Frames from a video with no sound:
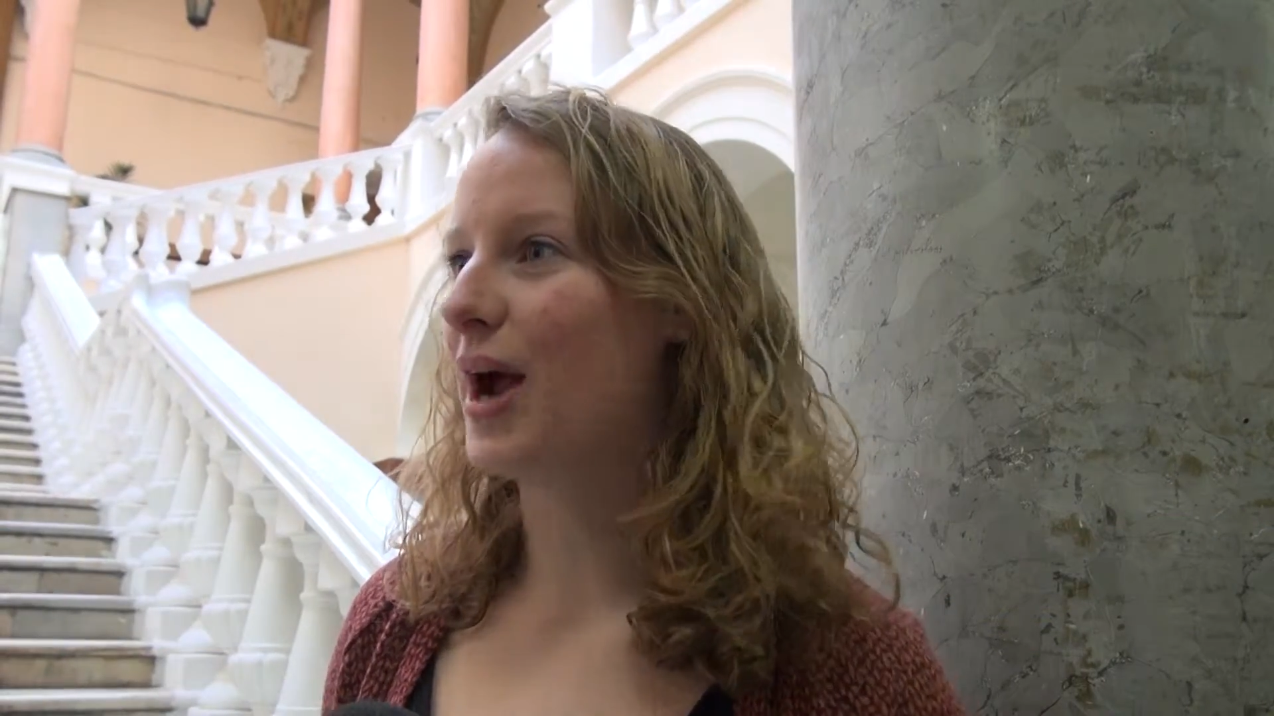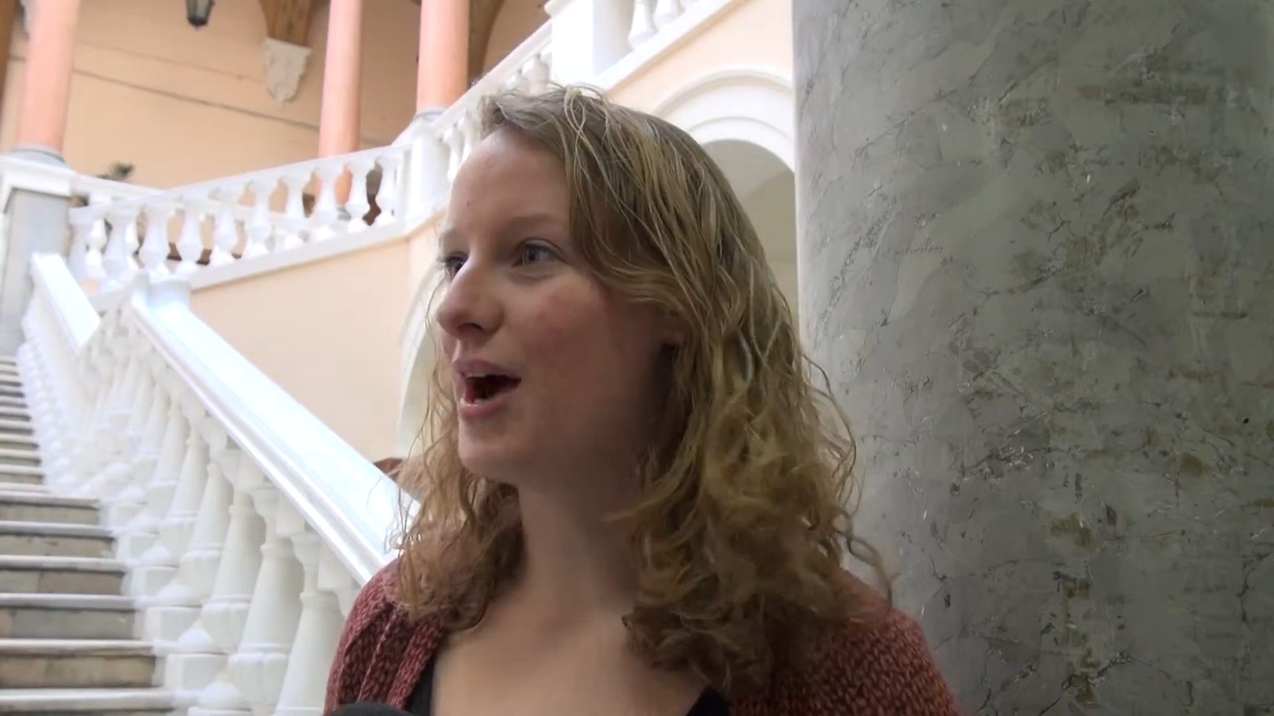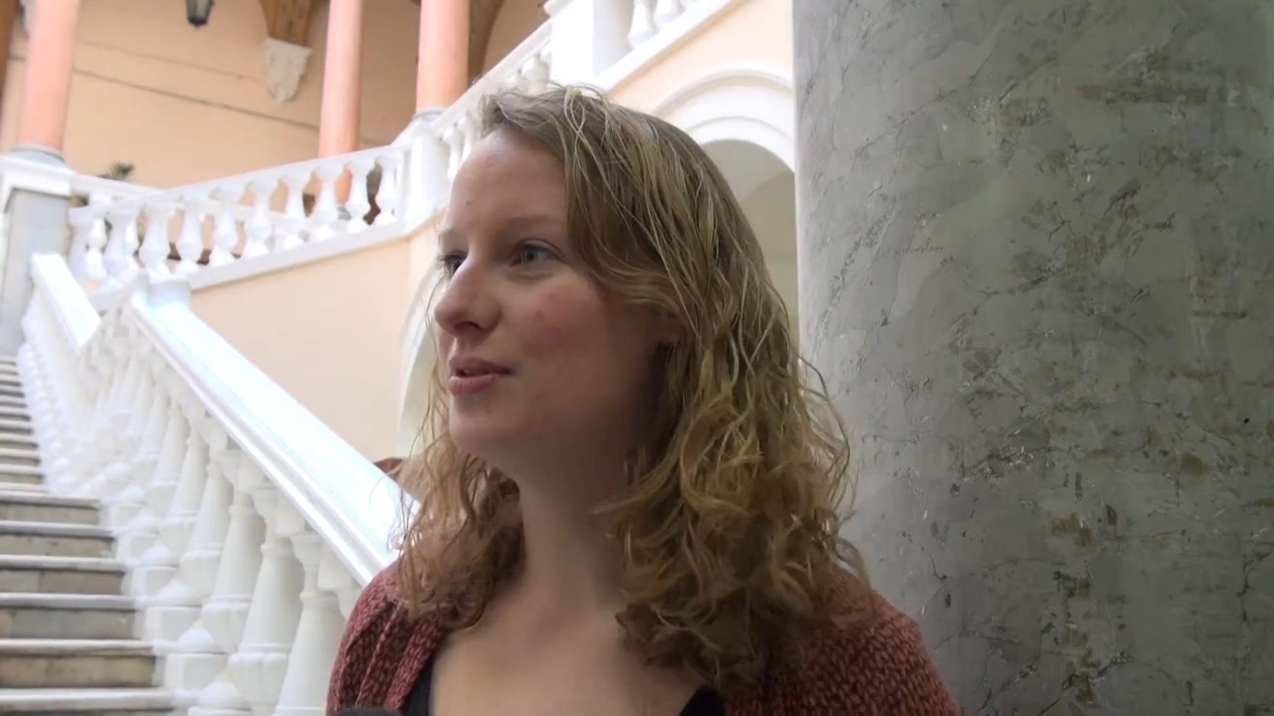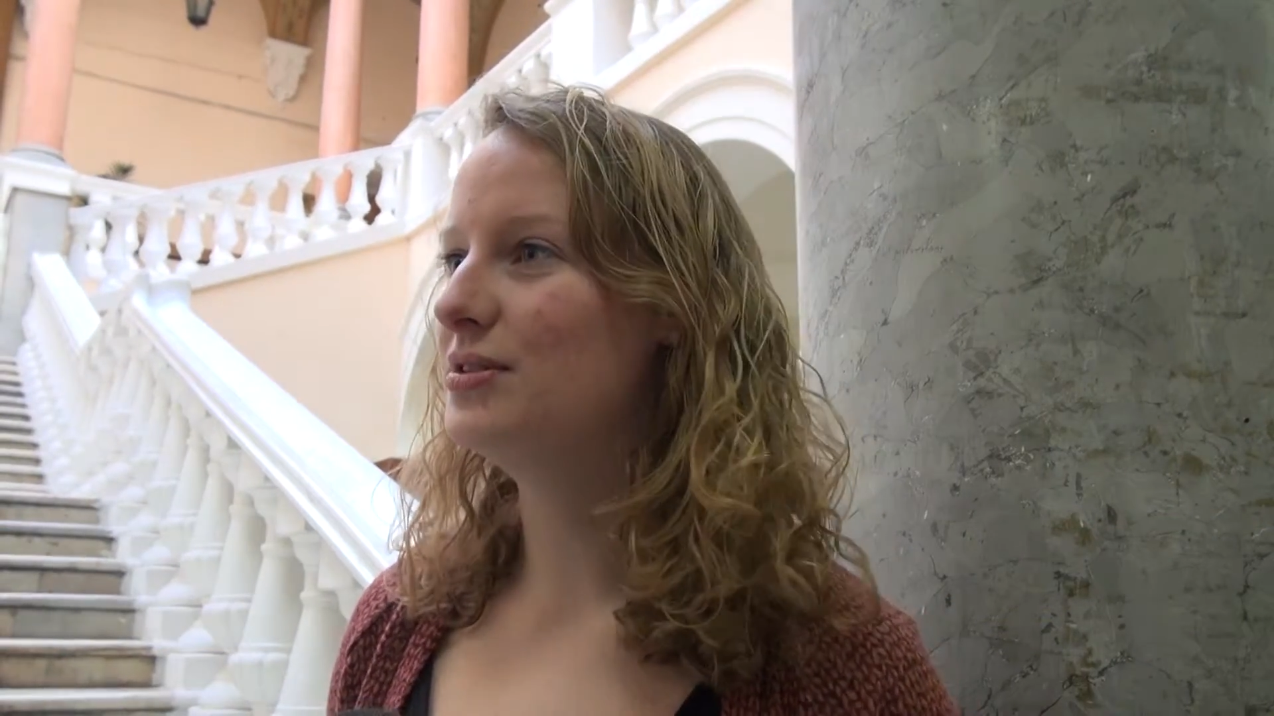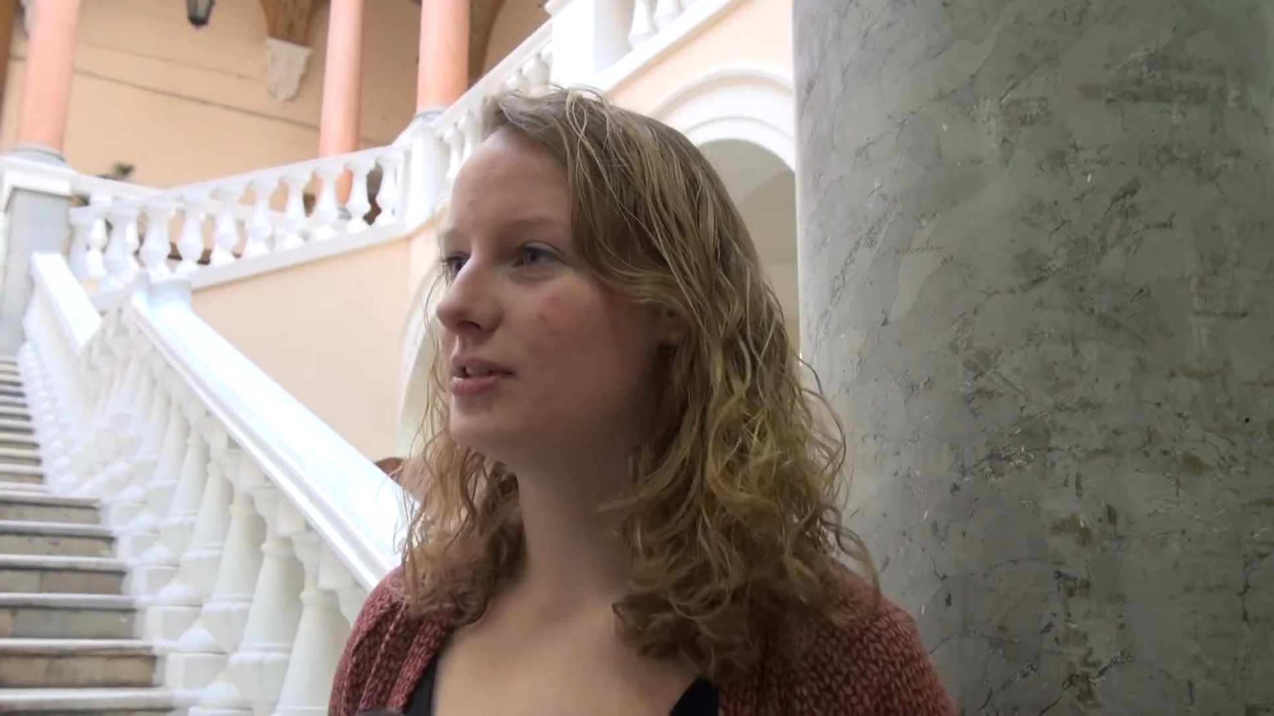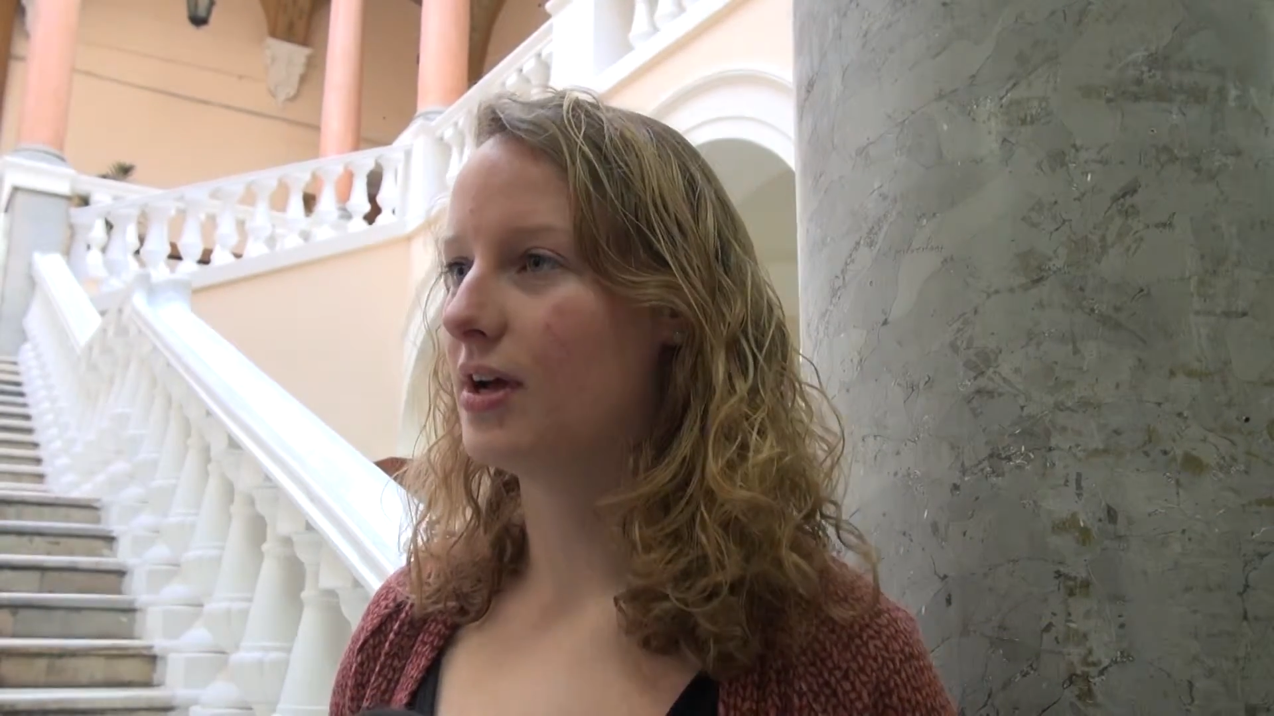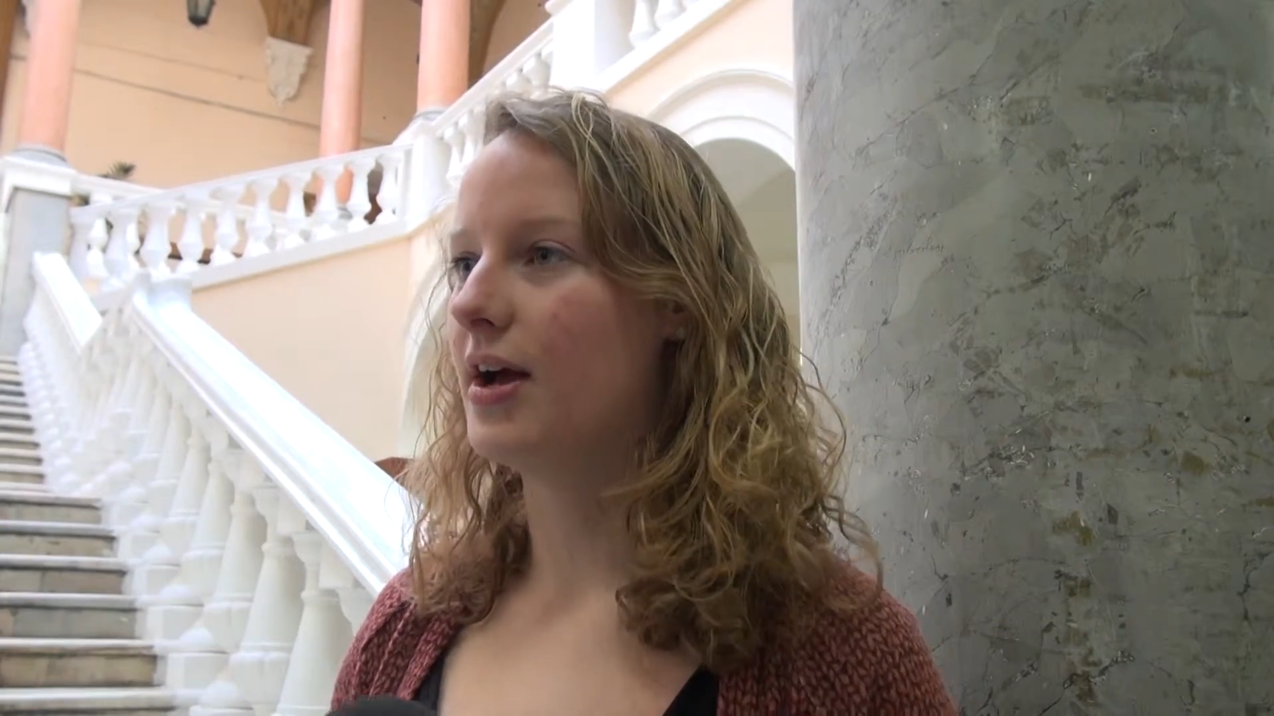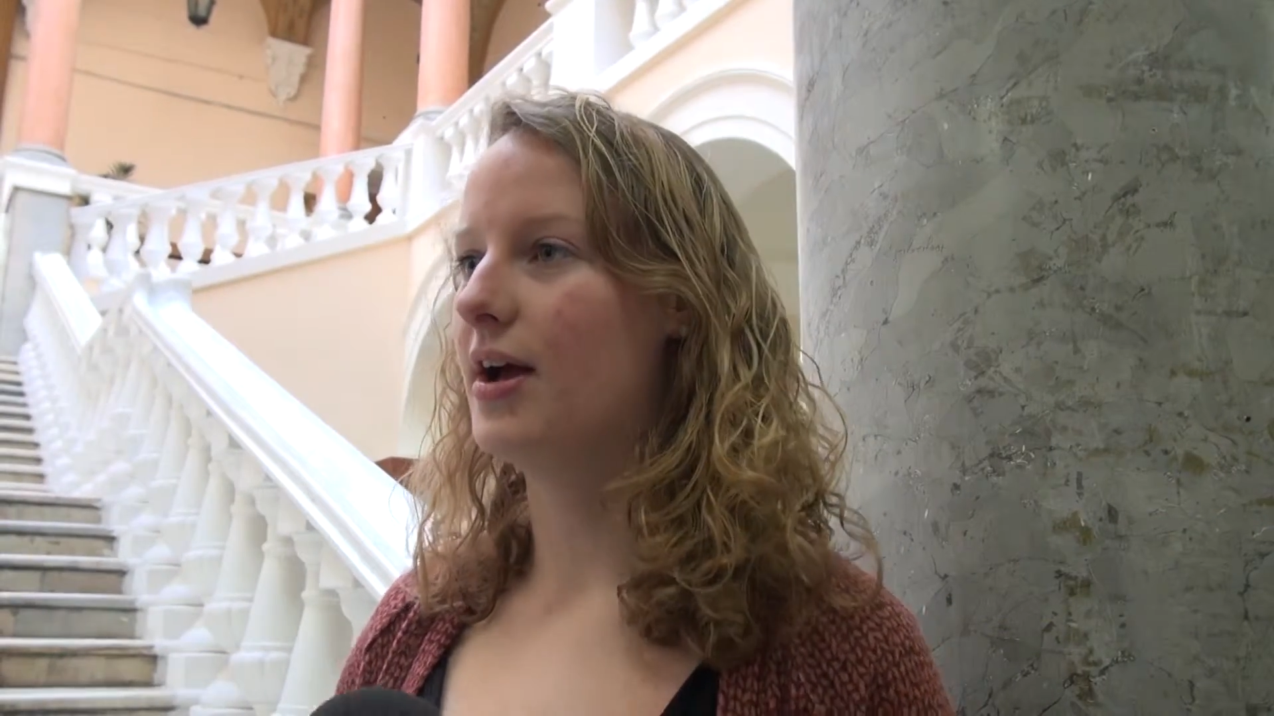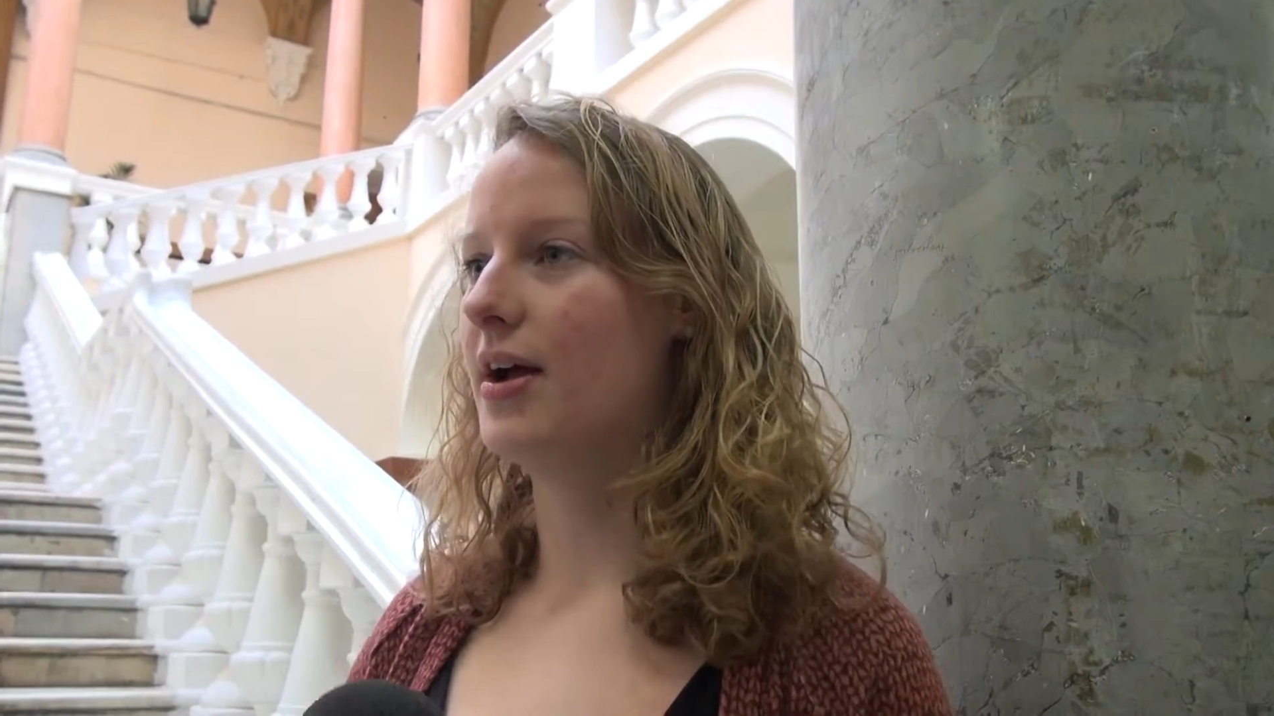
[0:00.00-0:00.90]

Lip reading: around,